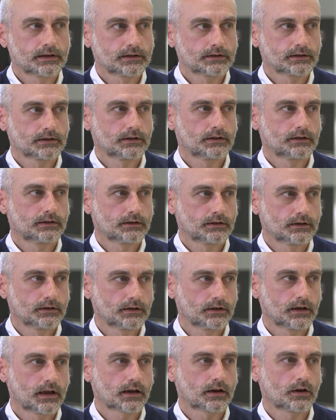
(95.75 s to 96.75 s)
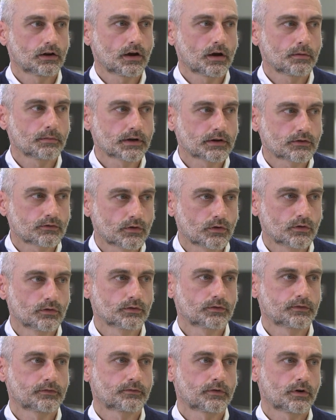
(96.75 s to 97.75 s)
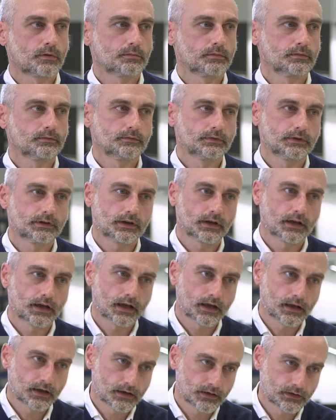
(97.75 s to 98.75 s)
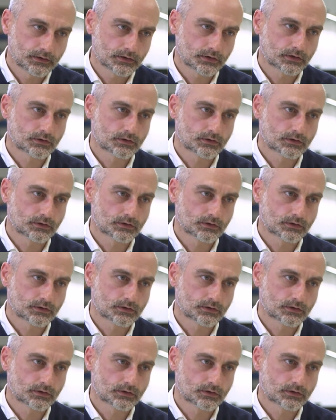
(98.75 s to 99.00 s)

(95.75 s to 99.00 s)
the economic growth from the